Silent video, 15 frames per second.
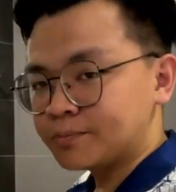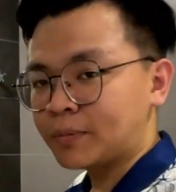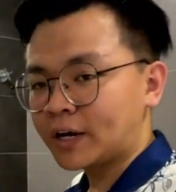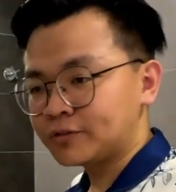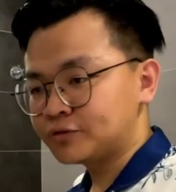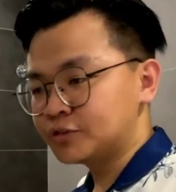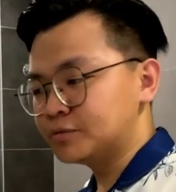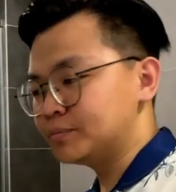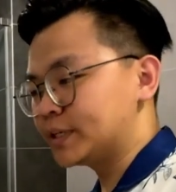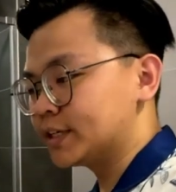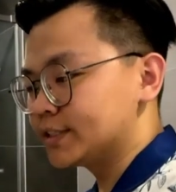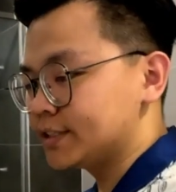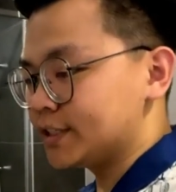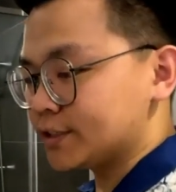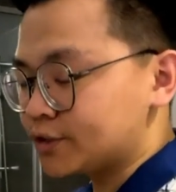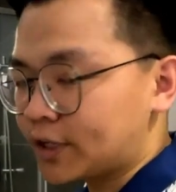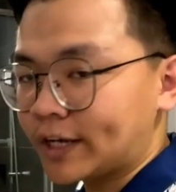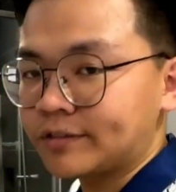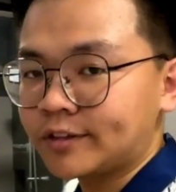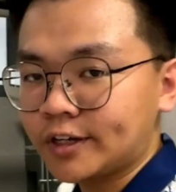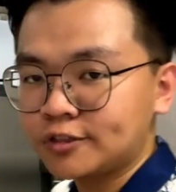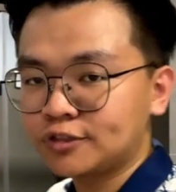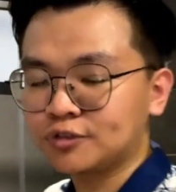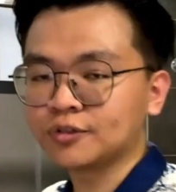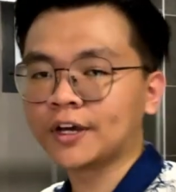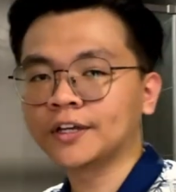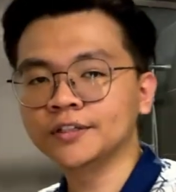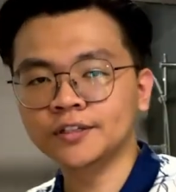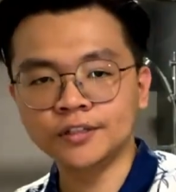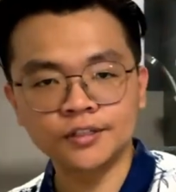bathroom because it is not attached to
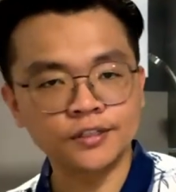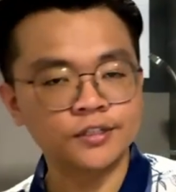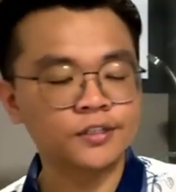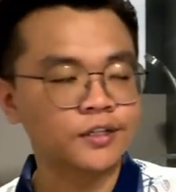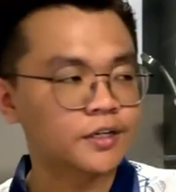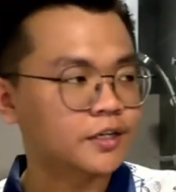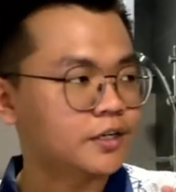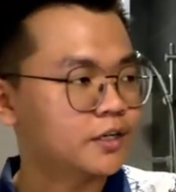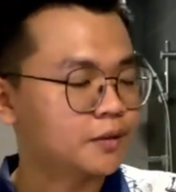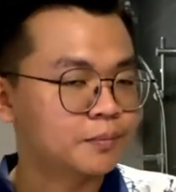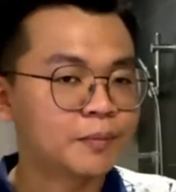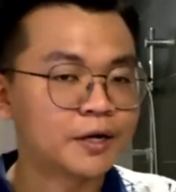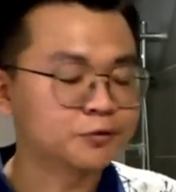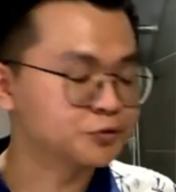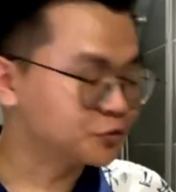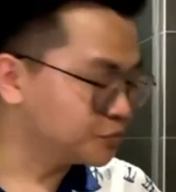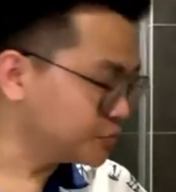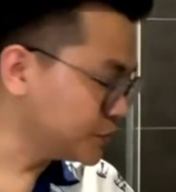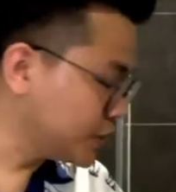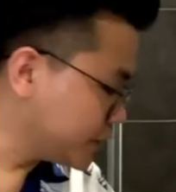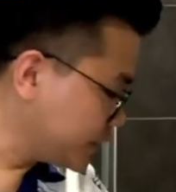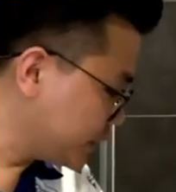any bedroom.